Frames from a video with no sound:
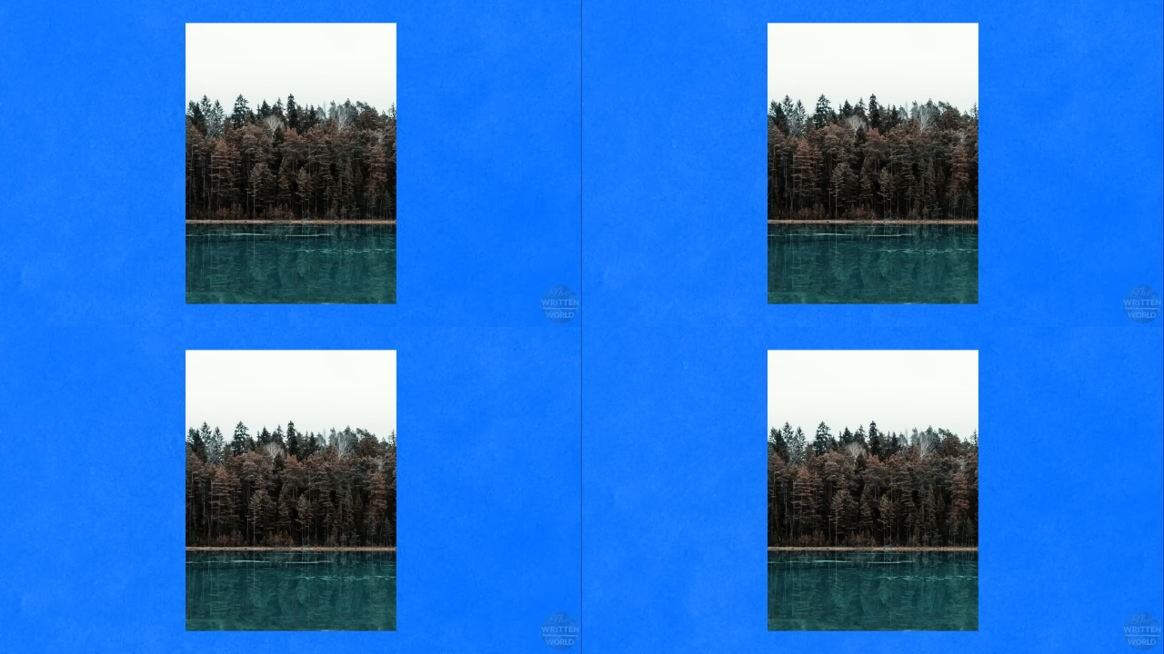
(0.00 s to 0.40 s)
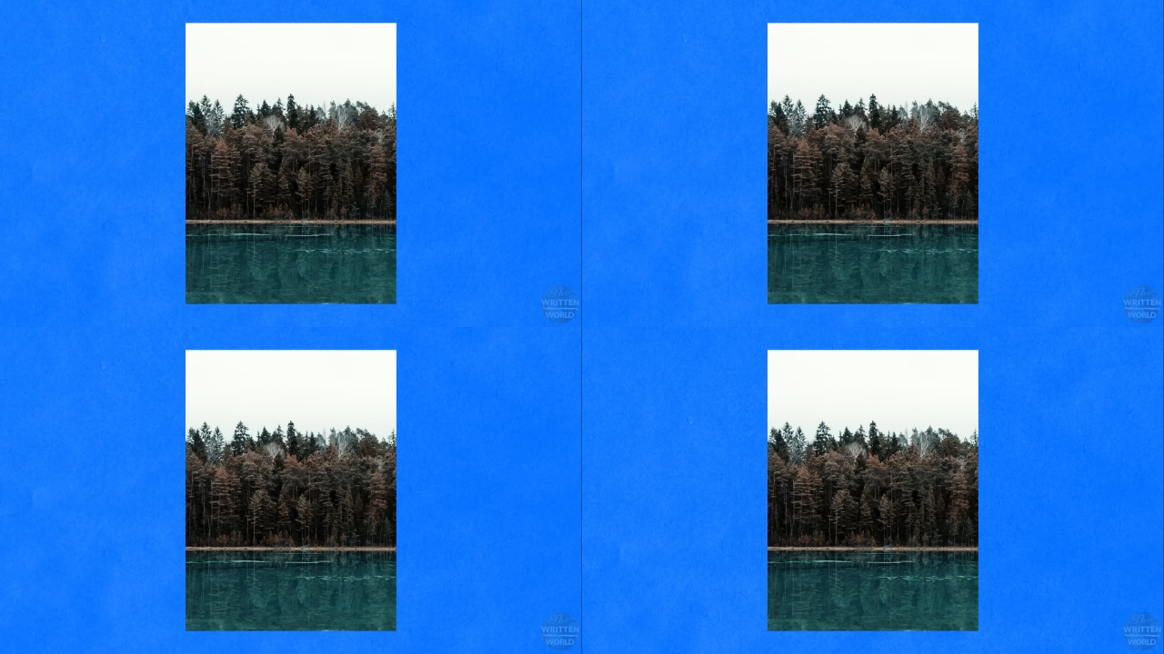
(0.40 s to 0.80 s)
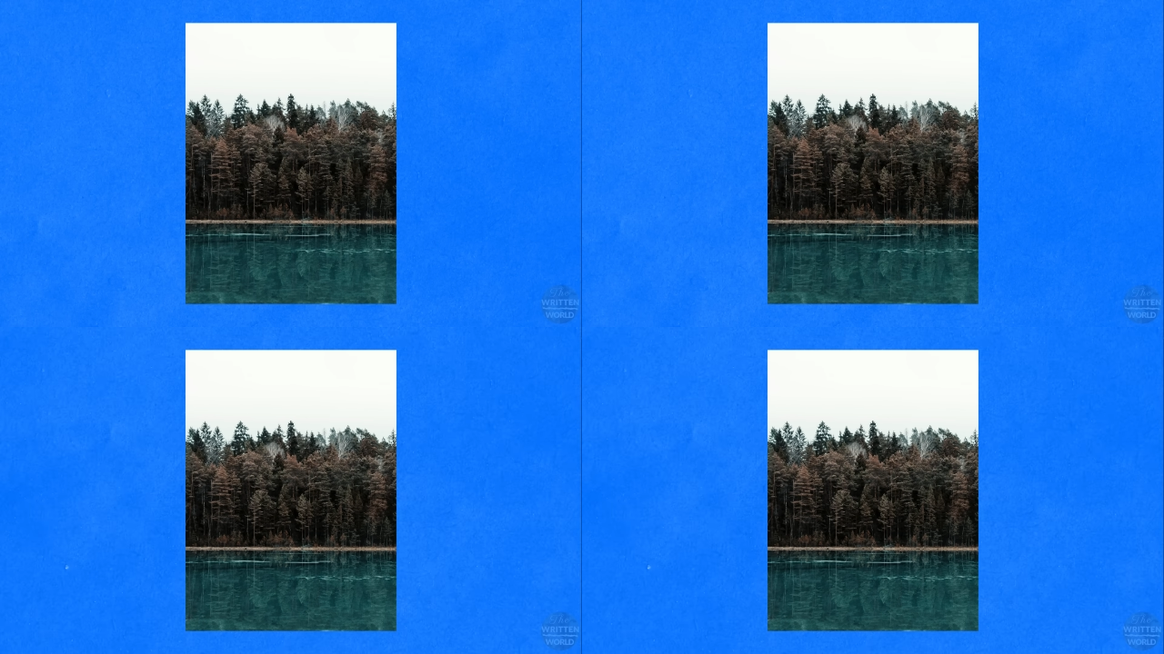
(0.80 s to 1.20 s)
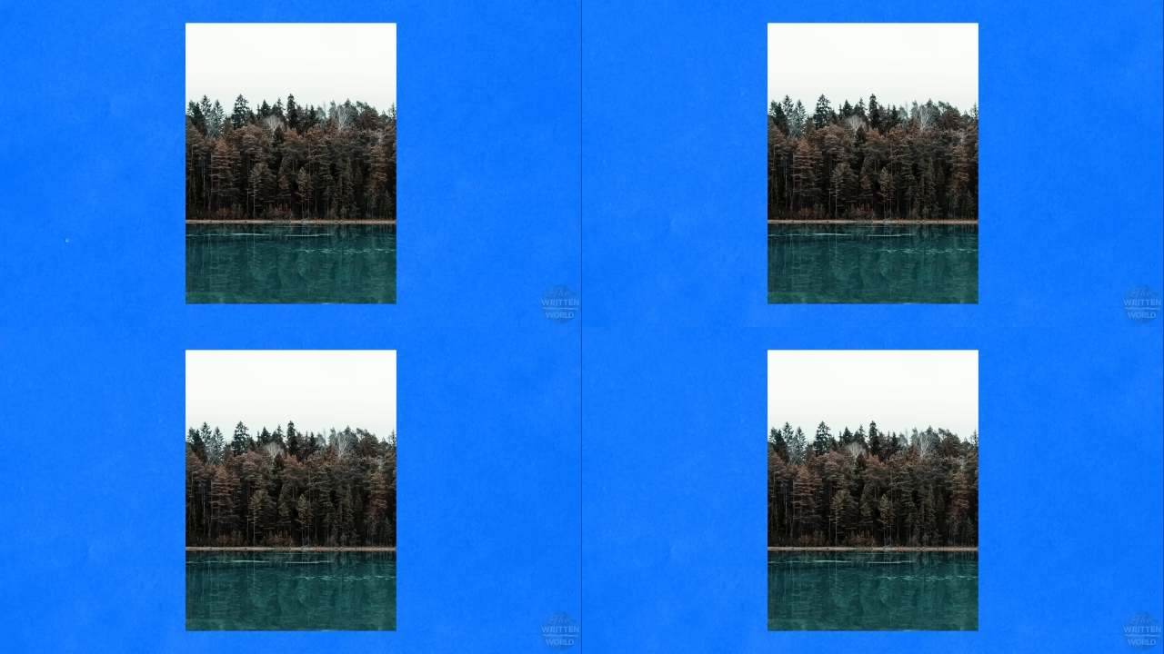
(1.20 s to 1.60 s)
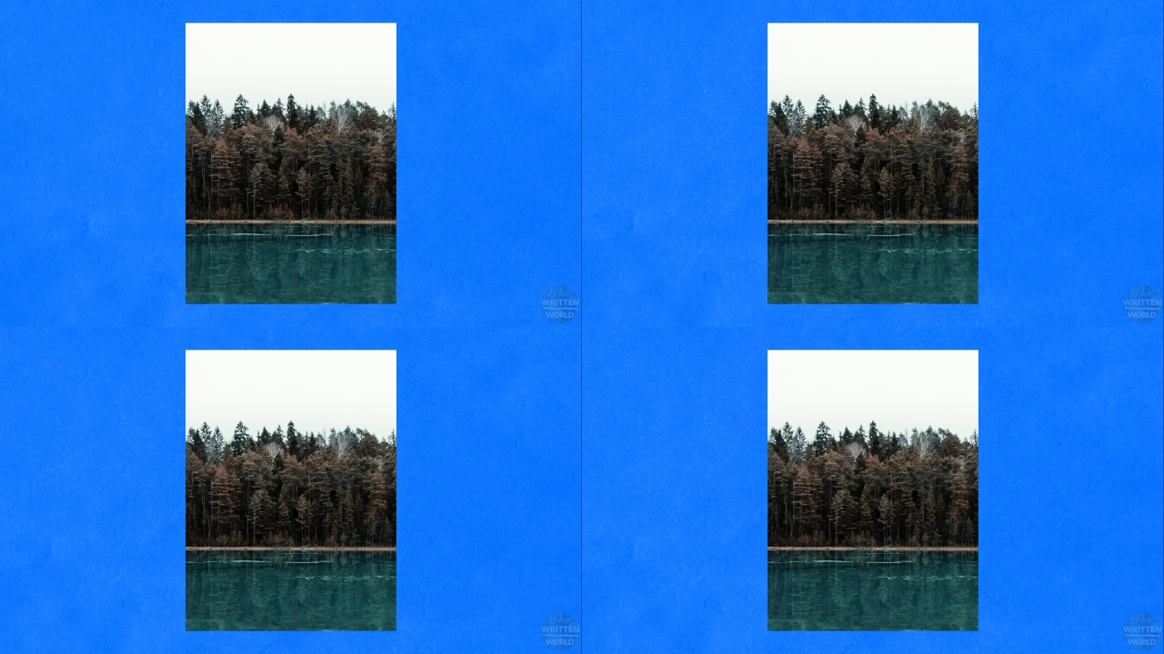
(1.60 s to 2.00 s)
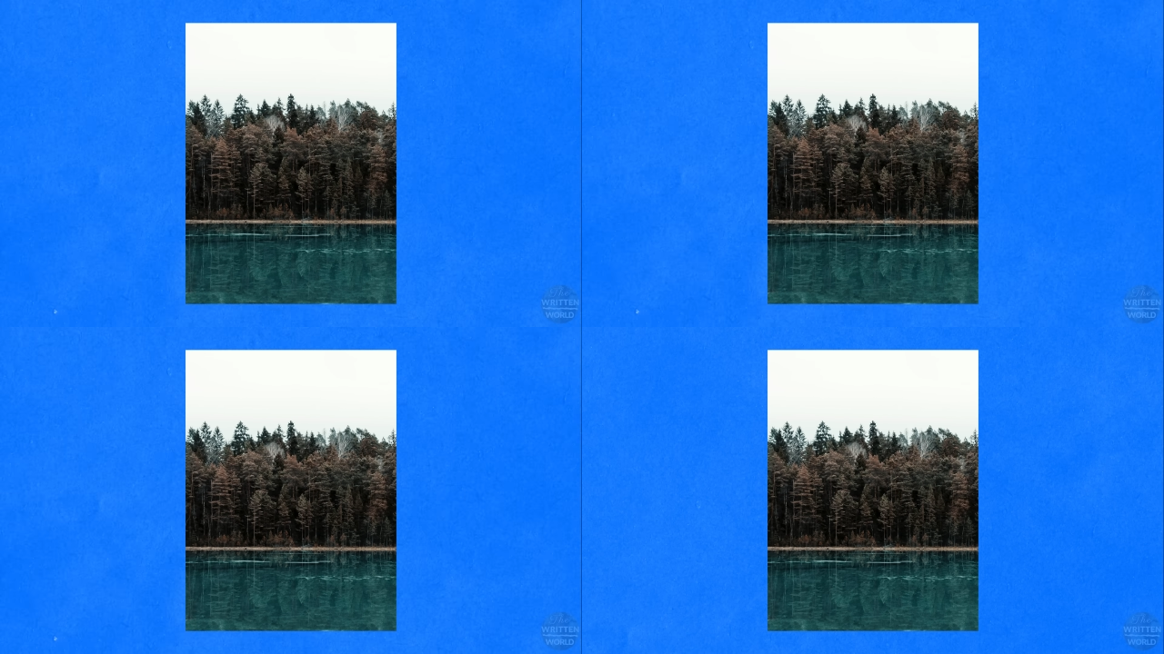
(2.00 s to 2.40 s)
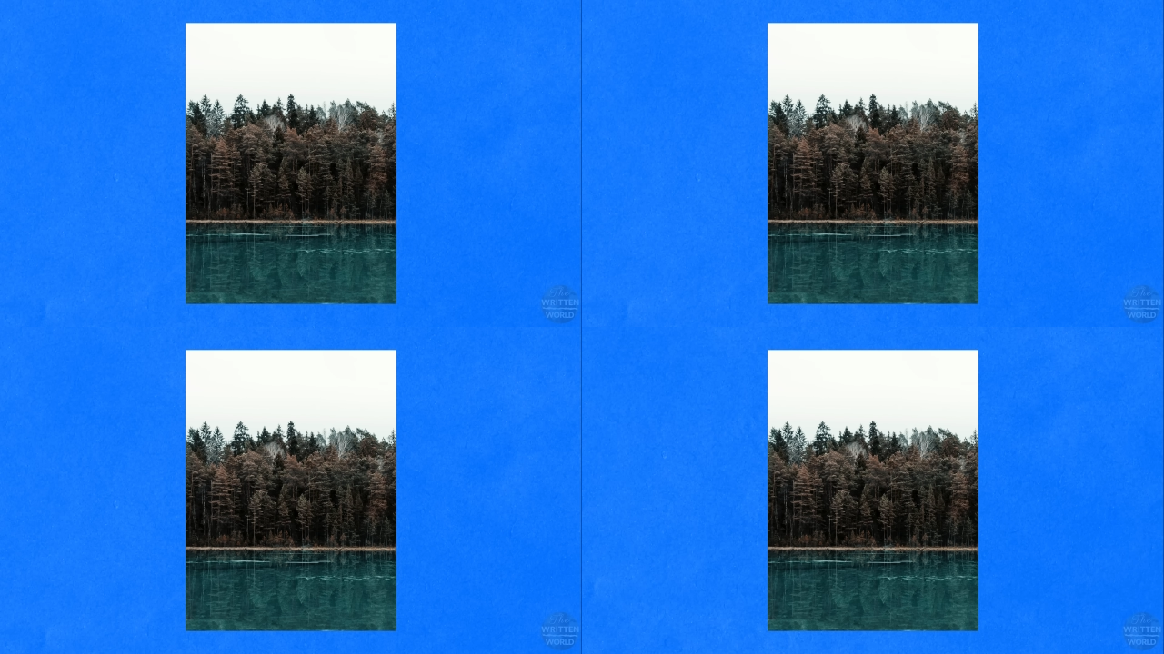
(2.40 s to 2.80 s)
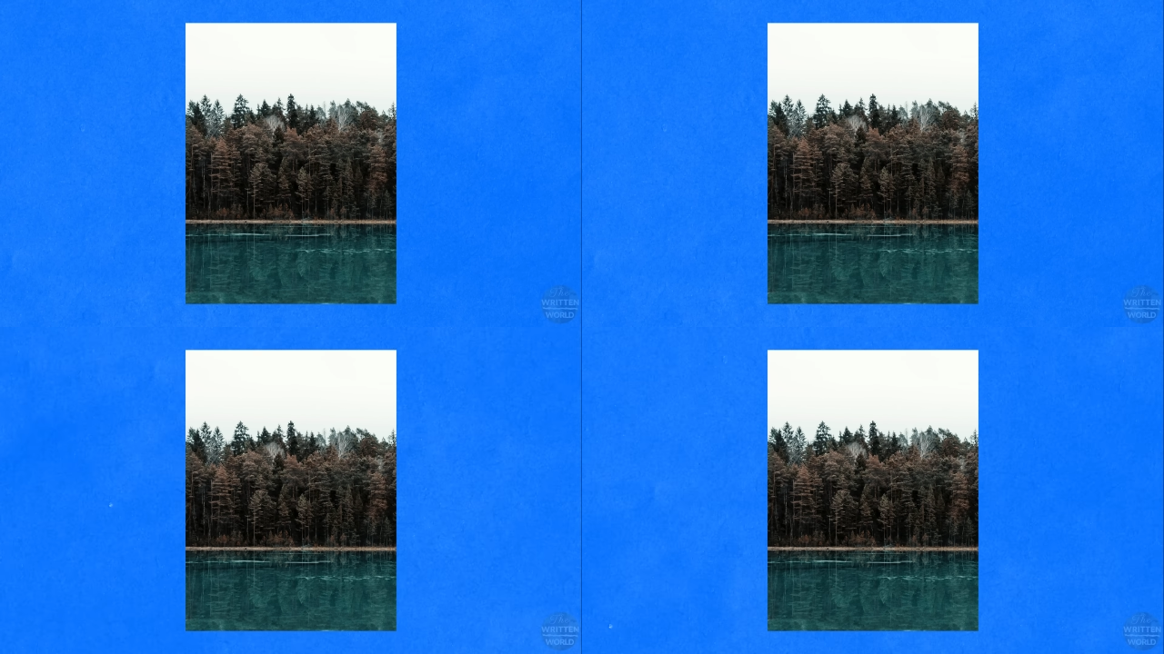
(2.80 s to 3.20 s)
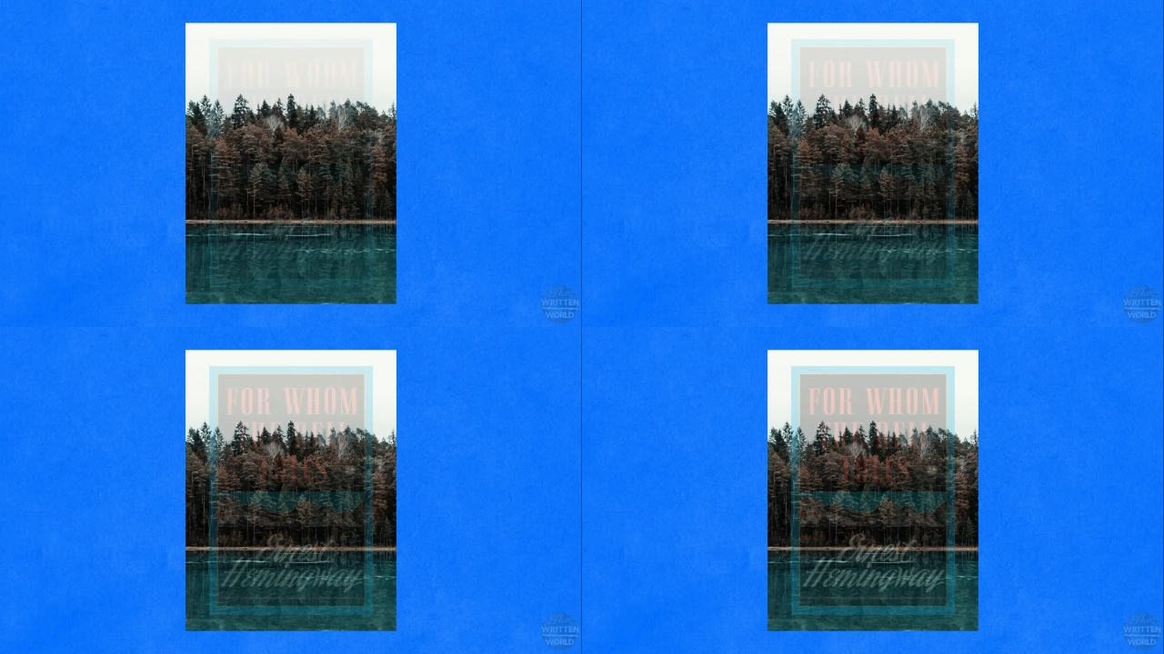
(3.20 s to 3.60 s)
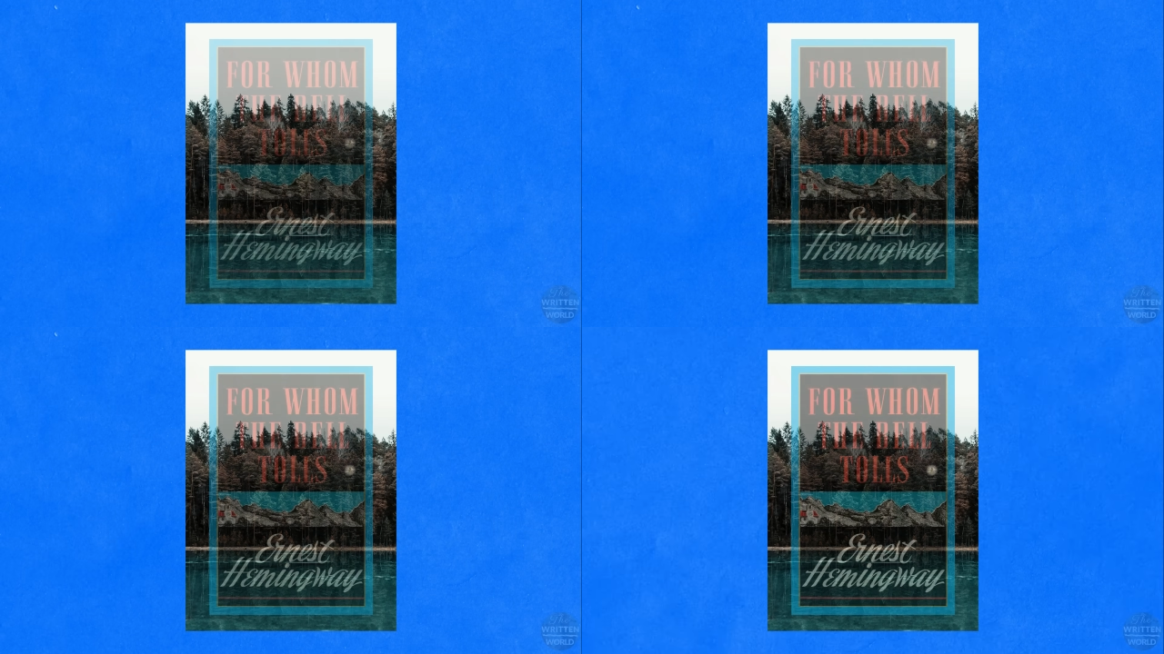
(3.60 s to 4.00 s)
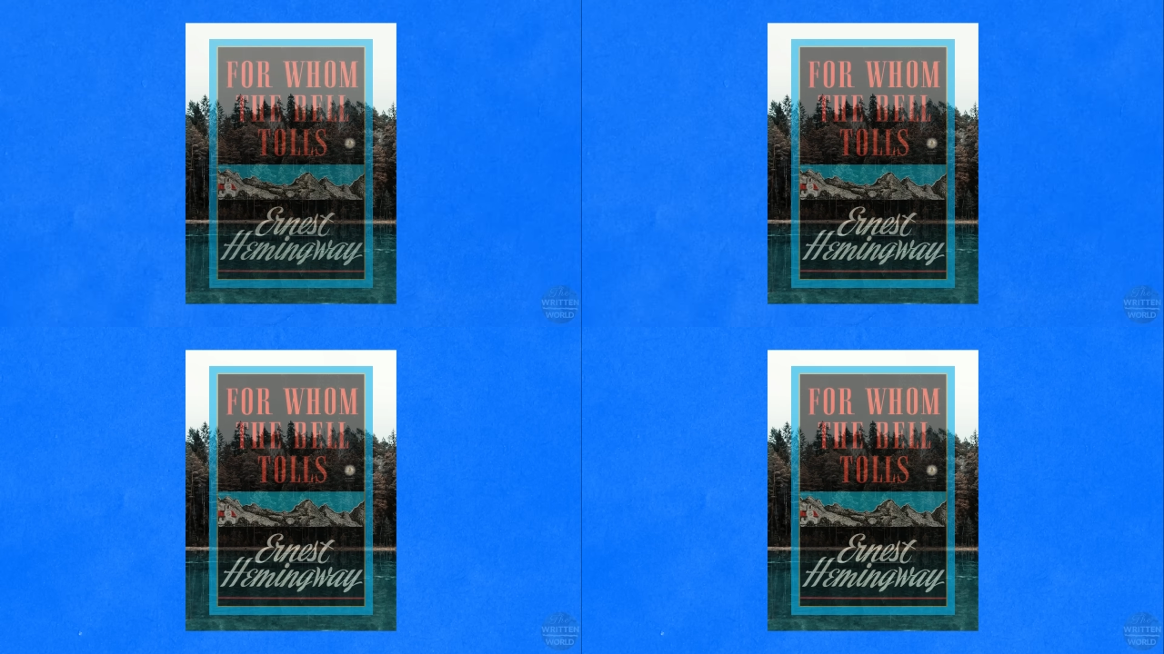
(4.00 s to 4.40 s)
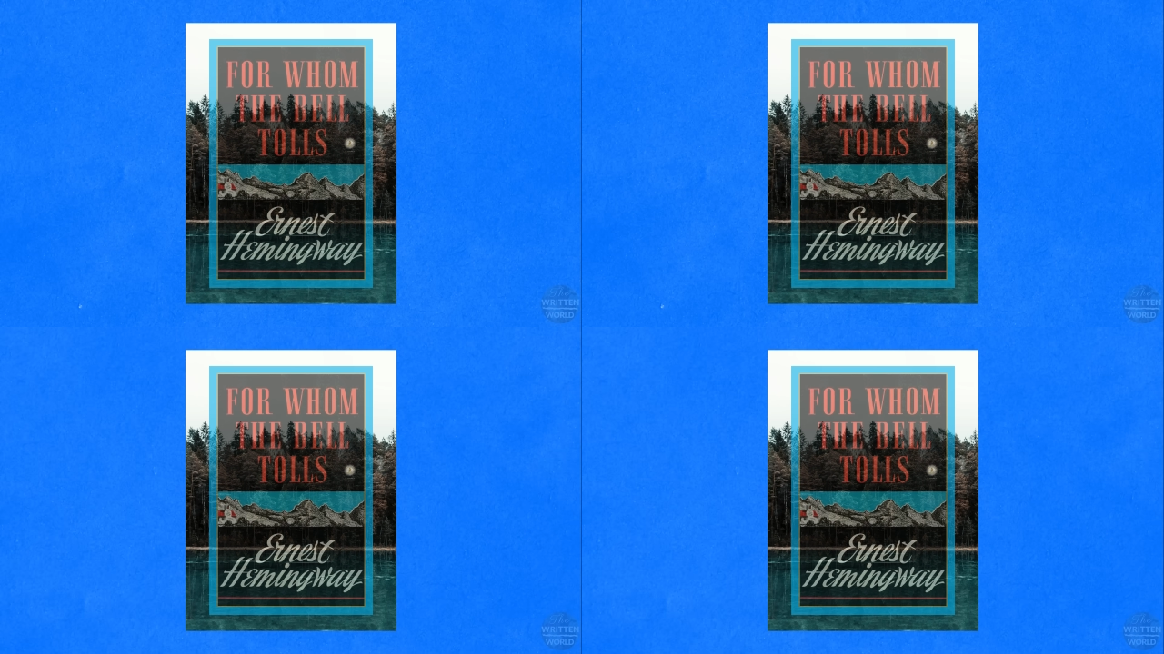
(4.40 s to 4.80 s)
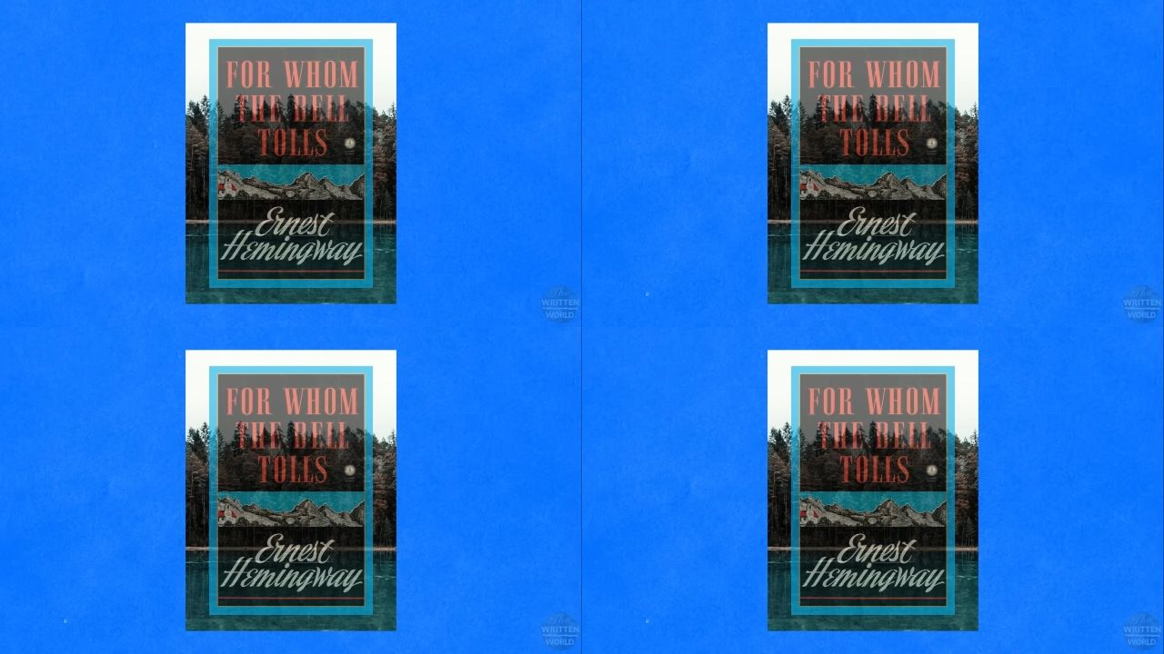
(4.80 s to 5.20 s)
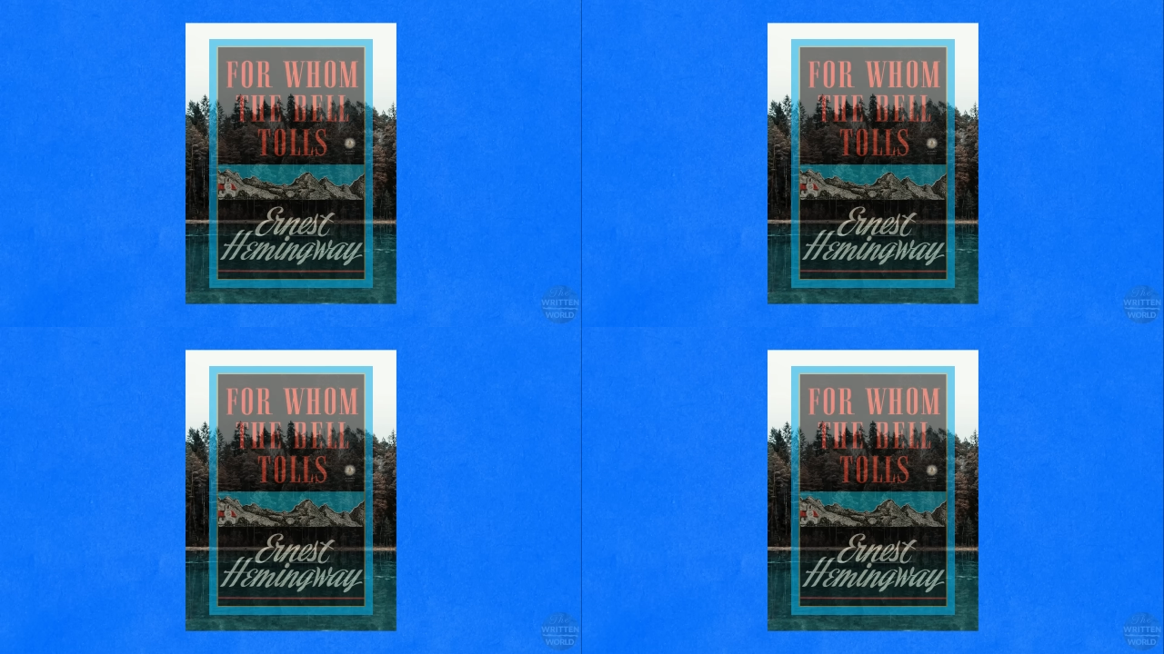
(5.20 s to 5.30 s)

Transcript: No face is visible, so there are no lips to read.